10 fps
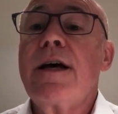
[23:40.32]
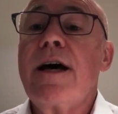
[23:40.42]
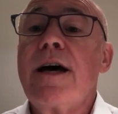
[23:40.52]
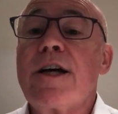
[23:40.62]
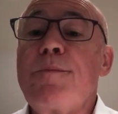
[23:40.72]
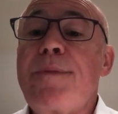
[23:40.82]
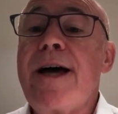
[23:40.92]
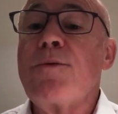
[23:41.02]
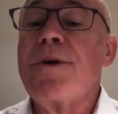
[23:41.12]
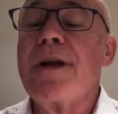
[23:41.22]
uh,
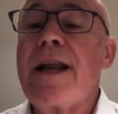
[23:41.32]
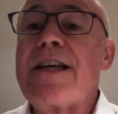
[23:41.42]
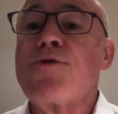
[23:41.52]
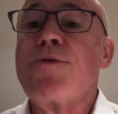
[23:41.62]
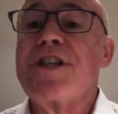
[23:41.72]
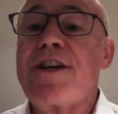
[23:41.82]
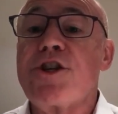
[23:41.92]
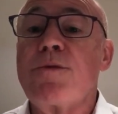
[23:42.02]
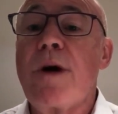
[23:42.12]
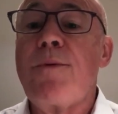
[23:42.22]
compared with the last
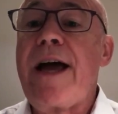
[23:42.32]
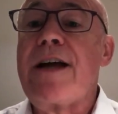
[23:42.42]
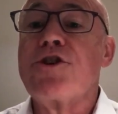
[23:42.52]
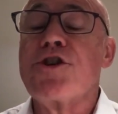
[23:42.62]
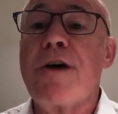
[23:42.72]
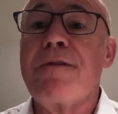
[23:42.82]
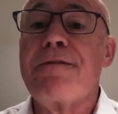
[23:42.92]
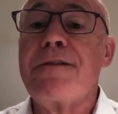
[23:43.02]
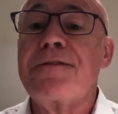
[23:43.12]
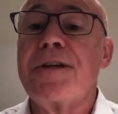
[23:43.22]
recession where we had just over
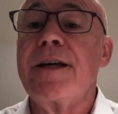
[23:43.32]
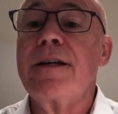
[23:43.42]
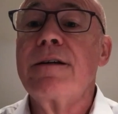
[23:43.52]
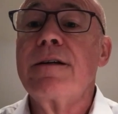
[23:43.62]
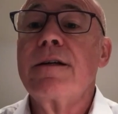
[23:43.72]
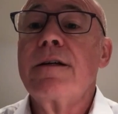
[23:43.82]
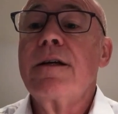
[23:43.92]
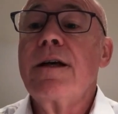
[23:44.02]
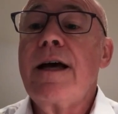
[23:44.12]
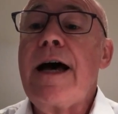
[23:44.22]
50.
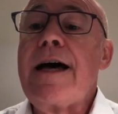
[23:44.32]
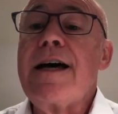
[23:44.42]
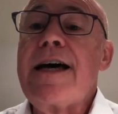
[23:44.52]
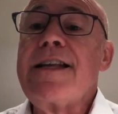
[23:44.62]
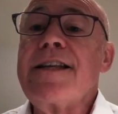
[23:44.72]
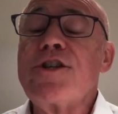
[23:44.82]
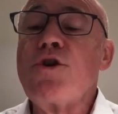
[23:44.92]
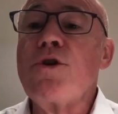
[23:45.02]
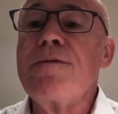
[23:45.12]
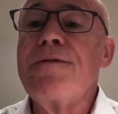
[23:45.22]
Uh, and the
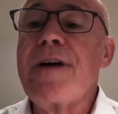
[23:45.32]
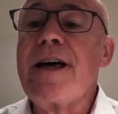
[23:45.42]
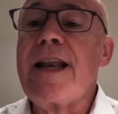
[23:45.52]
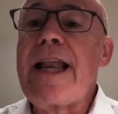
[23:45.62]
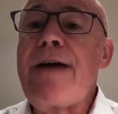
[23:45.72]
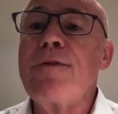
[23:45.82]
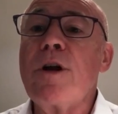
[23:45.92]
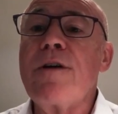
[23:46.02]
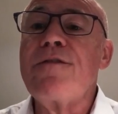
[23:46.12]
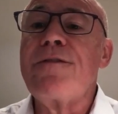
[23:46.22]
sort of uh,
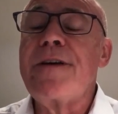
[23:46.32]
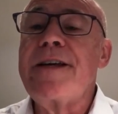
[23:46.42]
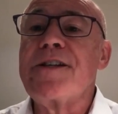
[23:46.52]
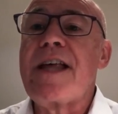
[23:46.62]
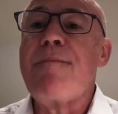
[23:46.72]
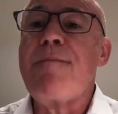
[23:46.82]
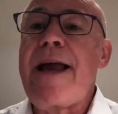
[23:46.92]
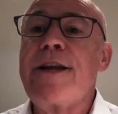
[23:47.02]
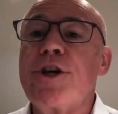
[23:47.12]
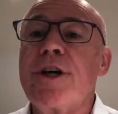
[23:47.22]
level of fees they're
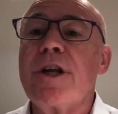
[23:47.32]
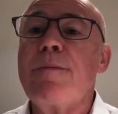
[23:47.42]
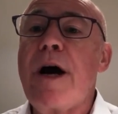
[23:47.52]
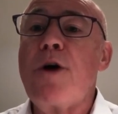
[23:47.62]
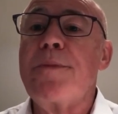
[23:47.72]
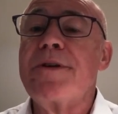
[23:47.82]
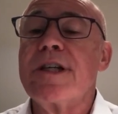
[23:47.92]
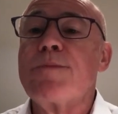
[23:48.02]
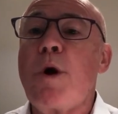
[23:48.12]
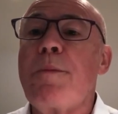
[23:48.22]
managing at the moment
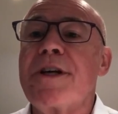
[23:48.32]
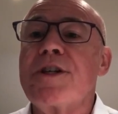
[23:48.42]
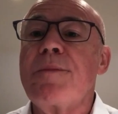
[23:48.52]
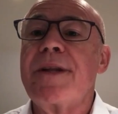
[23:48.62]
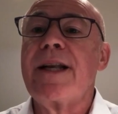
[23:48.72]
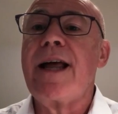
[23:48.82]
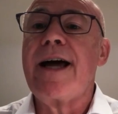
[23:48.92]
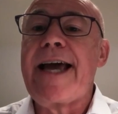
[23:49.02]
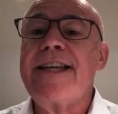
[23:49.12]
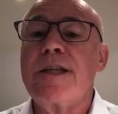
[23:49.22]
is probably something
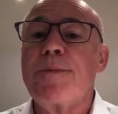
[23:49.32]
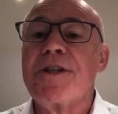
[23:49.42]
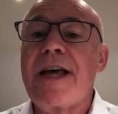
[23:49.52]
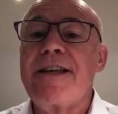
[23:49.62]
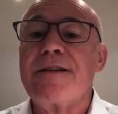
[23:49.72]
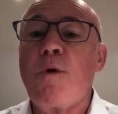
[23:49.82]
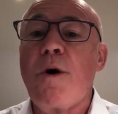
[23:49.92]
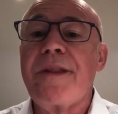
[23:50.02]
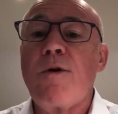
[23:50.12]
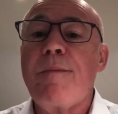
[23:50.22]
like 80% of
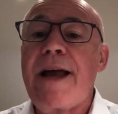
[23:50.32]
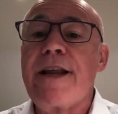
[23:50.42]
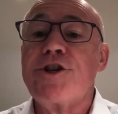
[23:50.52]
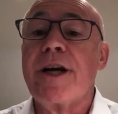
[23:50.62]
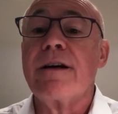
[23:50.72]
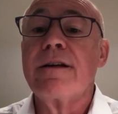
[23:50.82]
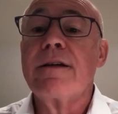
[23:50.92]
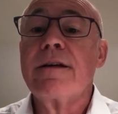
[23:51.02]
what they were managing